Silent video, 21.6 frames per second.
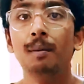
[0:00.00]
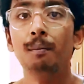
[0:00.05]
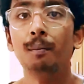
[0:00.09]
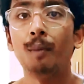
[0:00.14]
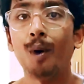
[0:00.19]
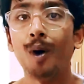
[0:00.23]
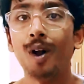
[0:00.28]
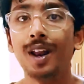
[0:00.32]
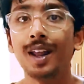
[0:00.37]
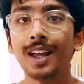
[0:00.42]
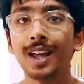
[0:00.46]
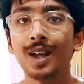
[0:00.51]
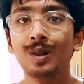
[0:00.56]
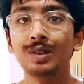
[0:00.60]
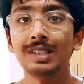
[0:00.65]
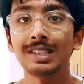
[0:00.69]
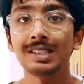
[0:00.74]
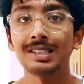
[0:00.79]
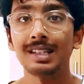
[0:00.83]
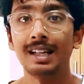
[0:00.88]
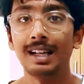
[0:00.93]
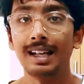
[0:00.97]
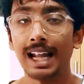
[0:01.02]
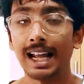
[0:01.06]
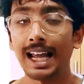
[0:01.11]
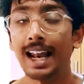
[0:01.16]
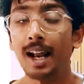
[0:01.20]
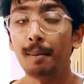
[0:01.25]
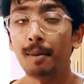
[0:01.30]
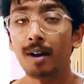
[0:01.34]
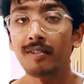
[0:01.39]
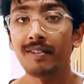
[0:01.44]
molecules is like
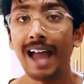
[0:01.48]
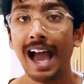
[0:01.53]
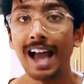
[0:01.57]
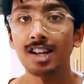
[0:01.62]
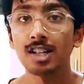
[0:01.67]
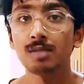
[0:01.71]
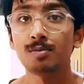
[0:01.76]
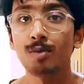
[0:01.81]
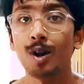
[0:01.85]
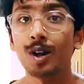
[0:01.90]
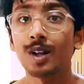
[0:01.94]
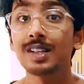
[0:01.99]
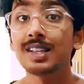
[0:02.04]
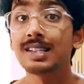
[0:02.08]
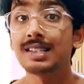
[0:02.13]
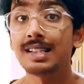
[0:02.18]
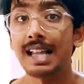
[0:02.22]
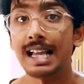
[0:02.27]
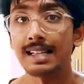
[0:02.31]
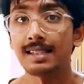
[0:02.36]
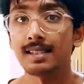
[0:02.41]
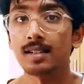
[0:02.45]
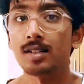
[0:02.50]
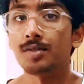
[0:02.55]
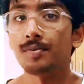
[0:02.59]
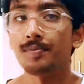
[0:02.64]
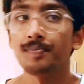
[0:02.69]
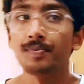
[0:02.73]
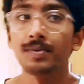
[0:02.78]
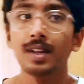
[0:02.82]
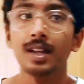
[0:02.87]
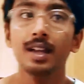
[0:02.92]
a number of gaseous molecules is lesser.
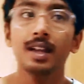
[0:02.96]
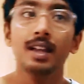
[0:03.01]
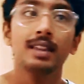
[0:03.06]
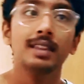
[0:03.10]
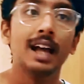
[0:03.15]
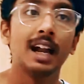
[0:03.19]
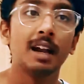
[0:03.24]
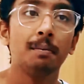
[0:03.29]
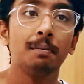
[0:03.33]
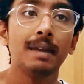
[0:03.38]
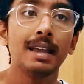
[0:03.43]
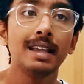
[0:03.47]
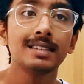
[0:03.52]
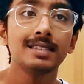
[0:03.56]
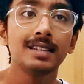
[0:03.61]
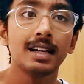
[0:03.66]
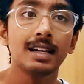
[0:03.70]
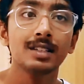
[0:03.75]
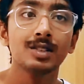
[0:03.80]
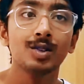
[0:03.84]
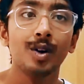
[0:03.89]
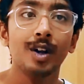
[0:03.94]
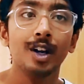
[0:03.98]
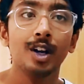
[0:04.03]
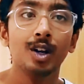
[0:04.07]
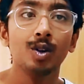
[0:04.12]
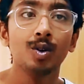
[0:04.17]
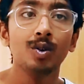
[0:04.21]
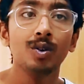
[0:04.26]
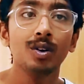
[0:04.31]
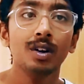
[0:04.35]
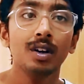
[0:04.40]
That means it is going
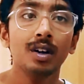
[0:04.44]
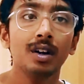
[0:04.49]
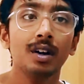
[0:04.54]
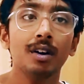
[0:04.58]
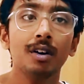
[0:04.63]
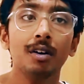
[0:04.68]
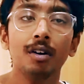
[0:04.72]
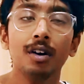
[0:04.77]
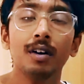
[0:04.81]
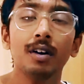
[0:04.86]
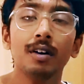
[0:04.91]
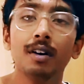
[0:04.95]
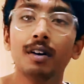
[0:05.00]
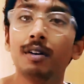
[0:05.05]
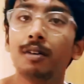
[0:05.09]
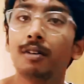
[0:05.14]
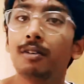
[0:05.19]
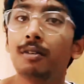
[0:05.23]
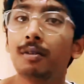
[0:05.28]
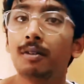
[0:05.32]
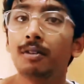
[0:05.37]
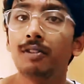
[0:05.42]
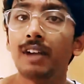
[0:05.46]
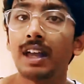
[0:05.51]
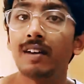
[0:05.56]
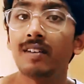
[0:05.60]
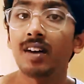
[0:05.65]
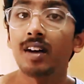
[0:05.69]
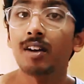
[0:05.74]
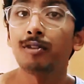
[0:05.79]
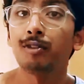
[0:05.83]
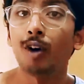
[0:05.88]
to
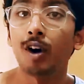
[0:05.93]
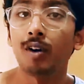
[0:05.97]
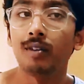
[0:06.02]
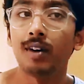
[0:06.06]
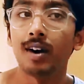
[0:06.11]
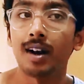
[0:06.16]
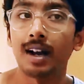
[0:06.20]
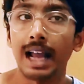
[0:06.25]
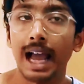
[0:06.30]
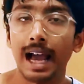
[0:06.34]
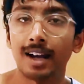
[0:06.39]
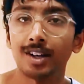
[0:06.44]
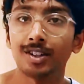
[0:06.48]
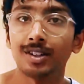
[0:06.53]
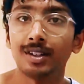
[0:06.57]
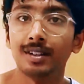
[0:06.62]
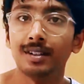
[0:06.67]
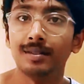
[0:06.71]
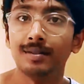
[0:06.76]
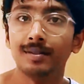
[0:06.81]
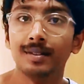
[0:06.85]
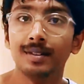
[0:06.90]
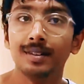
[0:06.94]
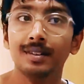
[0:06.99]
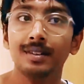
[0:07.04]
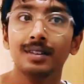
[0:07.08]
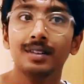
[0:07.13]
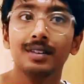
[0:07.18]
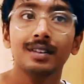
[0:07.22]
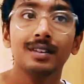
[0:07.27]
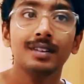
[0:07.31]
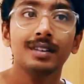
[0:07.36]
favor a forward reaction.
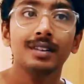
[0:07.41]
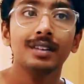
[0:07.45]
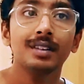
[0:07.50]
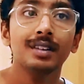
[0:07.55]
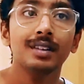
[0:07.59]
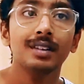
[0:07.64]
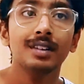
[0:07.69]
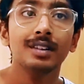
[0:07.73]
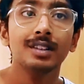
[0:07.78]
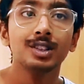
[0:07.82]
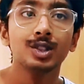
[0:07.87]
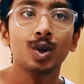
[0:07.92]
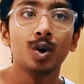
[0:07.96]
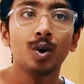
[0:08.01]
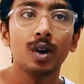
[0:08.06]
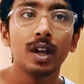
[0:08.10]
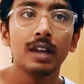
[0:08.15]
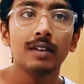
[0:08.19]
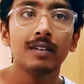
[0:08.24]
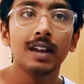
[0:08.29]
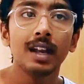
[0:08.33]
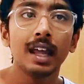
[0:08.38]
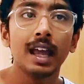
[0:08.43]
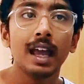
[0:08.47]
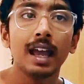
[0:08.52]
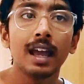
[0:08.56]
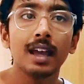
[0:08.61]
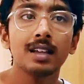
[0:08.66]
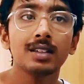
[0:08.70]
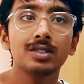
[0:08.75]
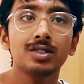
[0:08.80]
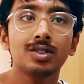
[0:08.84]
So even
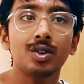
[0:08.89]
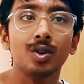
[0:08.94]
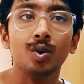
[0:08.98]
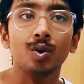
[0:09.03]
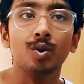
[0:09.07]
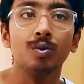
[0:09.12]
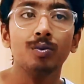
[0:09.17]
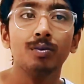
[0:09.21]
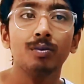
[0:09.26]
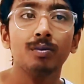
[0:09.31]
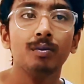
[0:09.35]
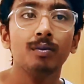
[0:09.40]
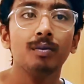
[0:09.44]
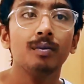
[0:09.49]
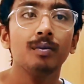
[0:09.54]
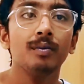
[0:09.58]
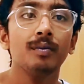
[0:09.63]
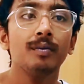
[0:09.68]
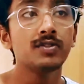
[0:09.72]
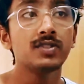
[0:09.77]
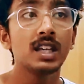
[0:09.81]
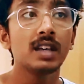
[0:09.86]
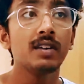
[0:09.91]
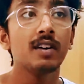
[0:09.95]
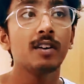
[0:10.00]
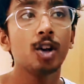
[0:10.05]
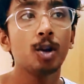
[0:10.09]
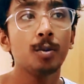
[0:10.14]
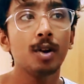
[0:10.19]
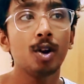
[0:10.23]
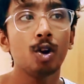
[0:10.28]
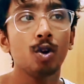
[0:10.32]
A is true. If C
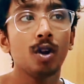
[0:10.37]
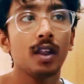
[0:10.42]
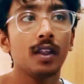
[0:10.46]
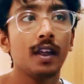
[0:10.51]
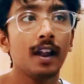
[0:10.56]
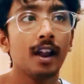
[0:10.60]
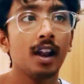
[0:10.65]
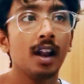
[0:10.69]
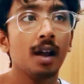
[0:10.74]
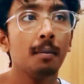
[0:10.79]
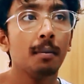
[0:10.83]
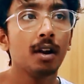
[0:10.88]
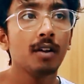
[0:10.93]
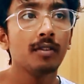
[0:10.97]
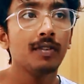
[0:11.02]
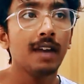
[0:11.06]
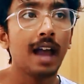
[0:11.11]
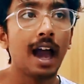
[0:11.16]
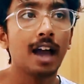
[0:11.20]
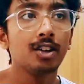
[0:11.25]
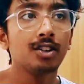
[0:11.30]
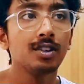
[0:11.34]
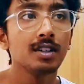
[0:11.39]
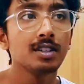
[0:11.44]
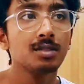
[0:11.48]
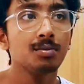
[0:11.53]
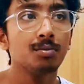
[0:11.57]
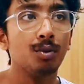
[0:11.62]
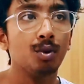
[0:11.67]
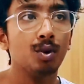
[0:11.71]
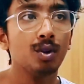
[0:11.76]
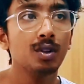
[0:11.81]
were to be true, the number of
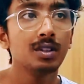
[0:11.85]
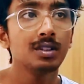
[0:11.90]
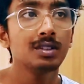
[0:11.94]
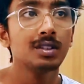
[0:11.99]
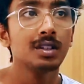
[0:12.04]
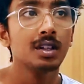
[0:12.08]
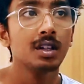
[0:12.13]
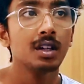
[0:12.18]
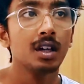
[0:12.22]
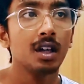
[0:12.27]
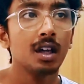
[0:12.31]
gaseous moles